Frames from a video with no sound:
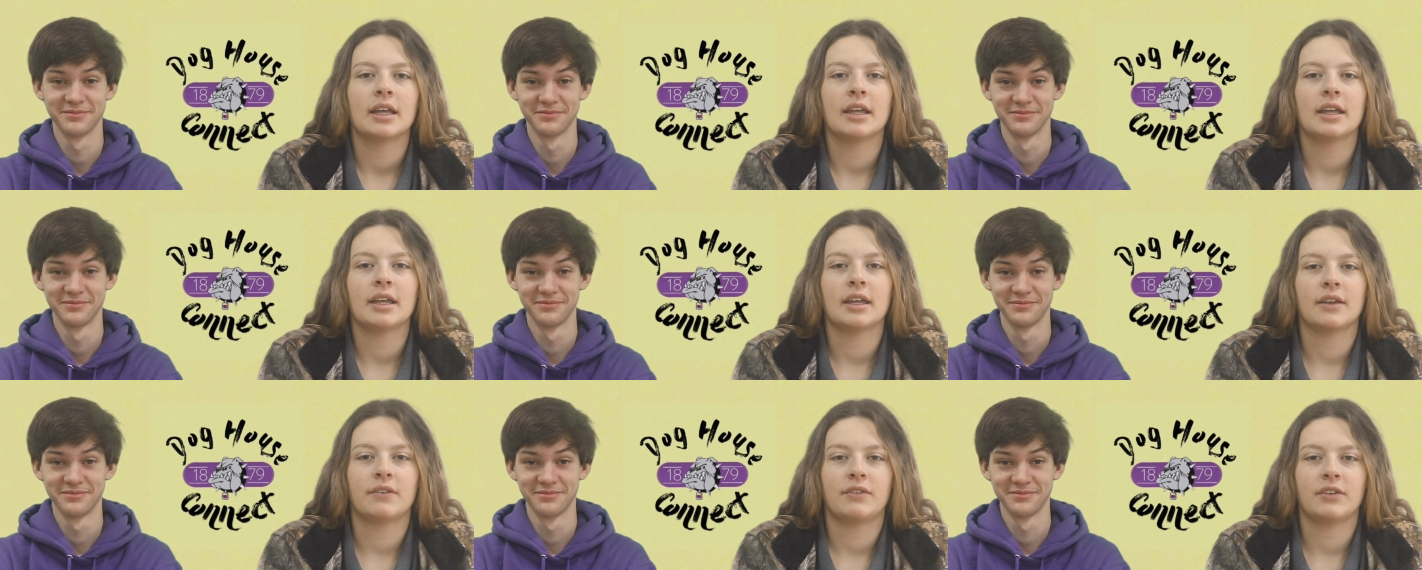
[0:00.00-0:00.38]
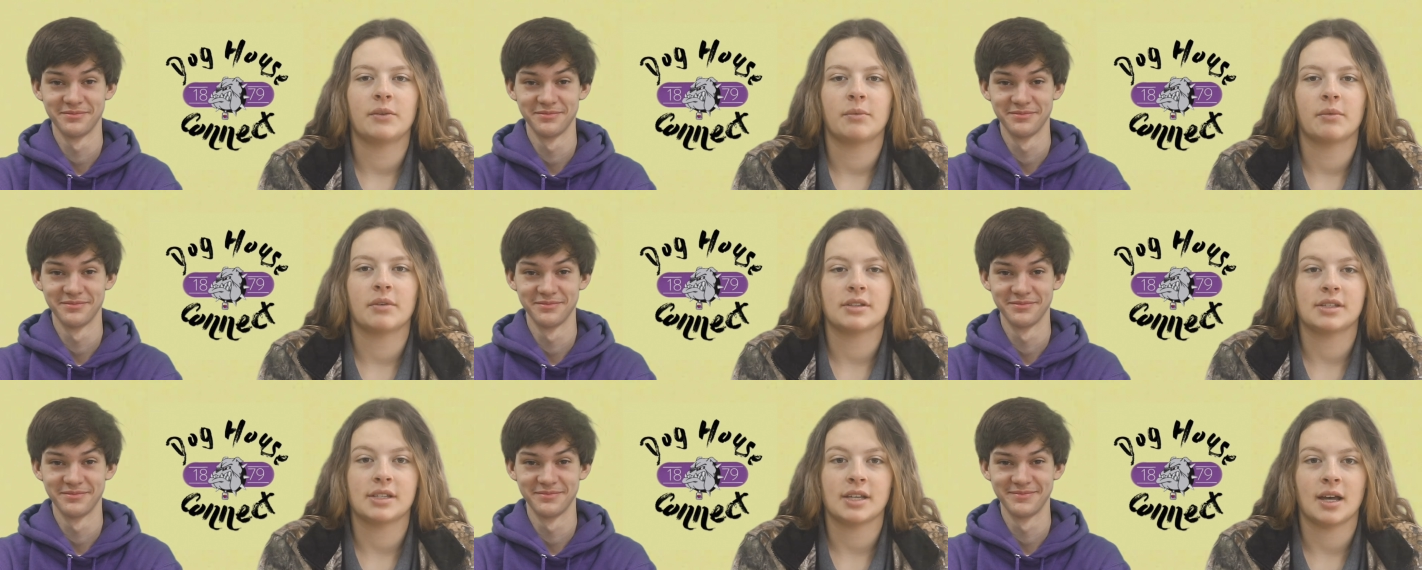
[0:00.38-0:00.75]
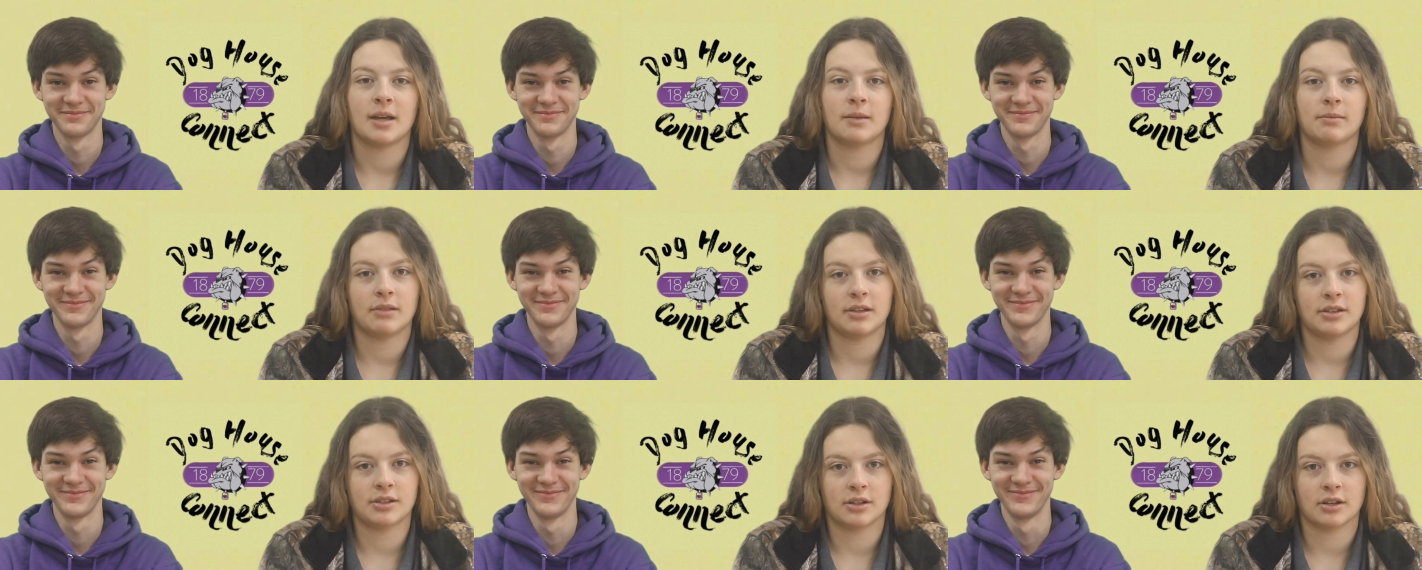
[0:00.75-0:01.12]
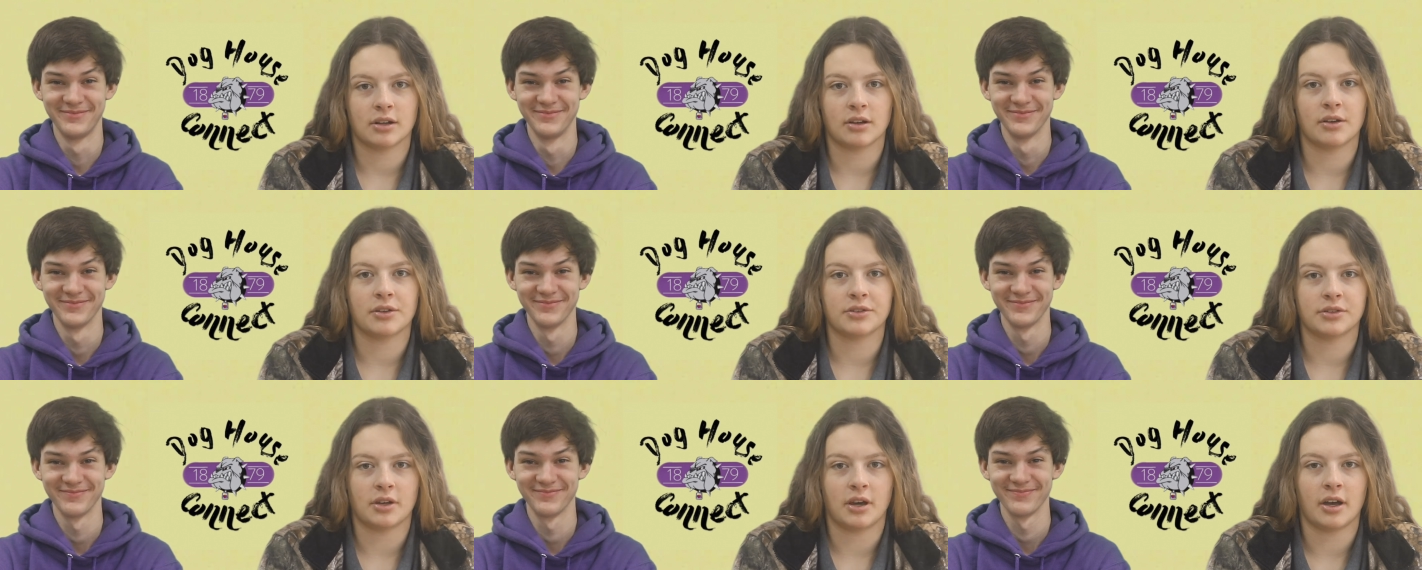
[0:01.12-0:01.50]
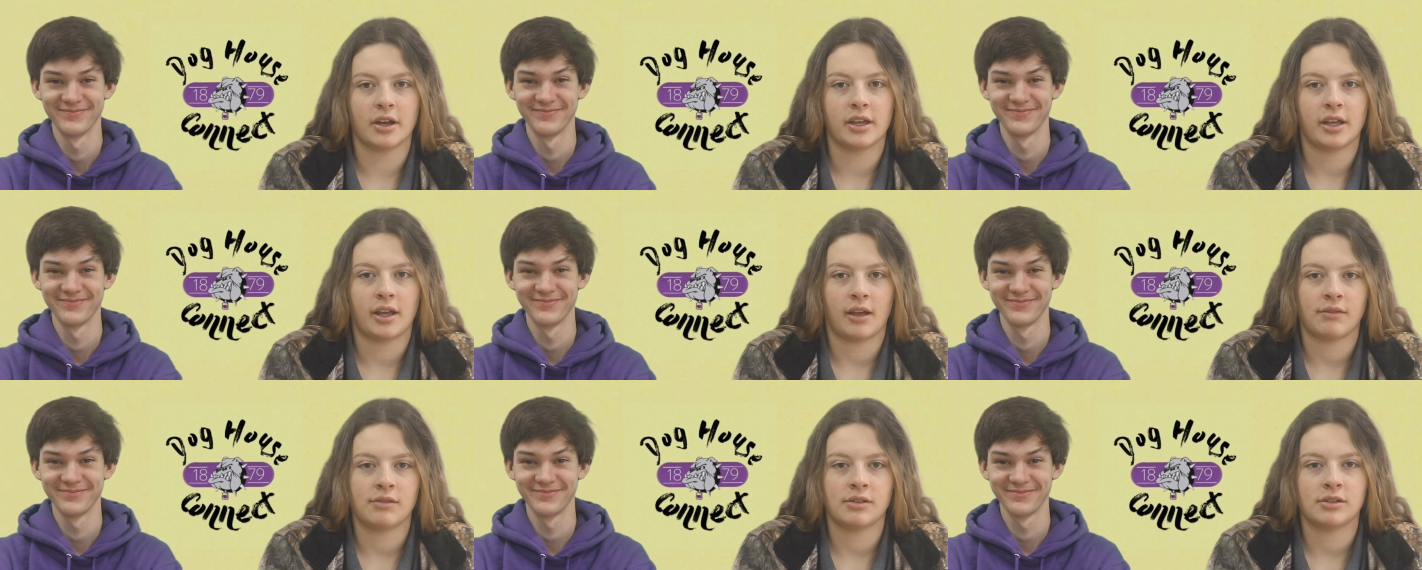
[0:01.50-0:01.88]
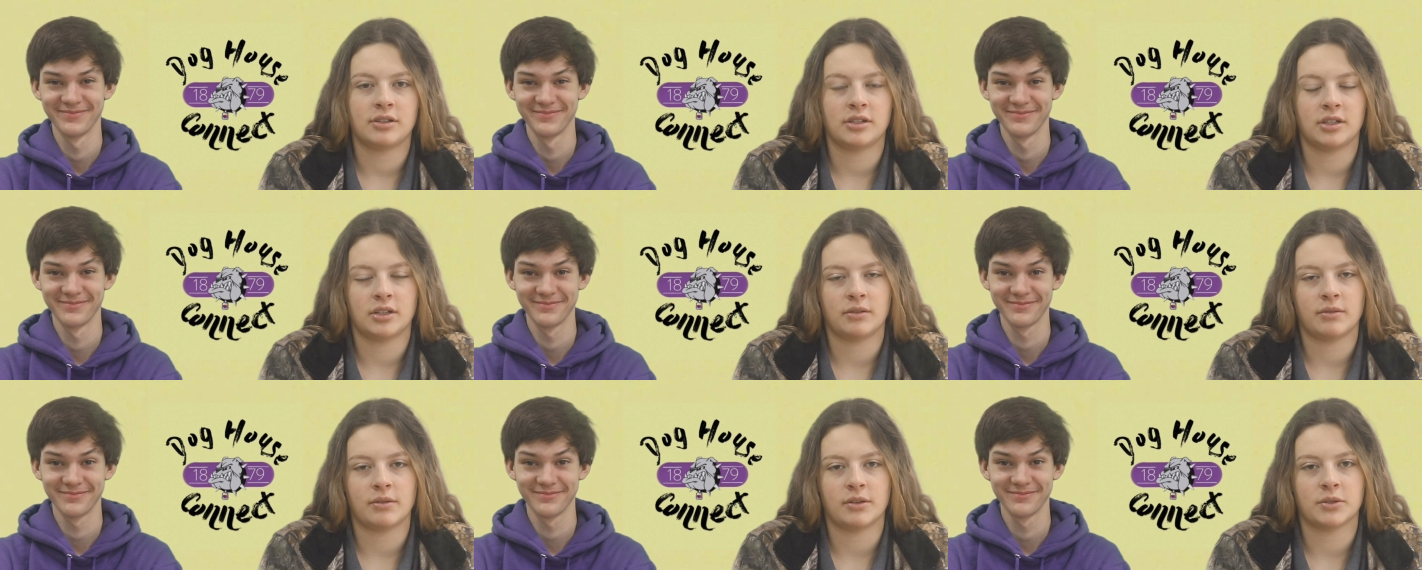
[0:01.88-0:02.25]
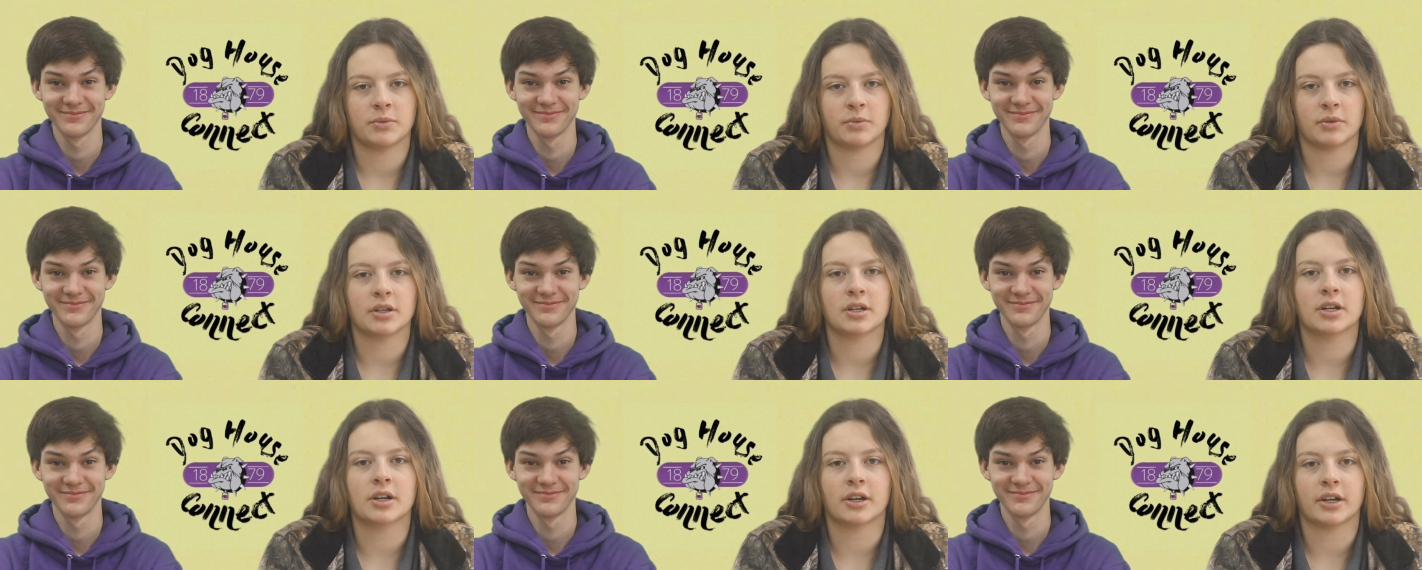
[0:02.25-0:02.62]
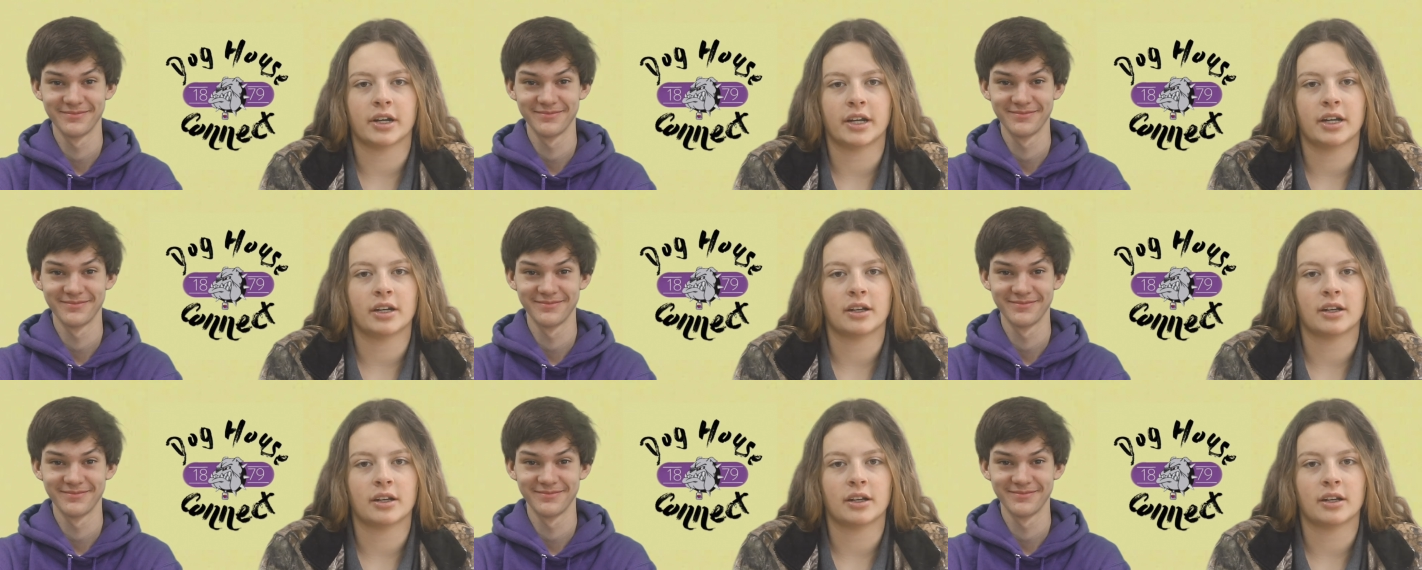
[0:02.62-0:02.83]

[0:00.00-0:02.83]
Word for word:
Speaker 1: If you want to help these girls, all you have to do is wear green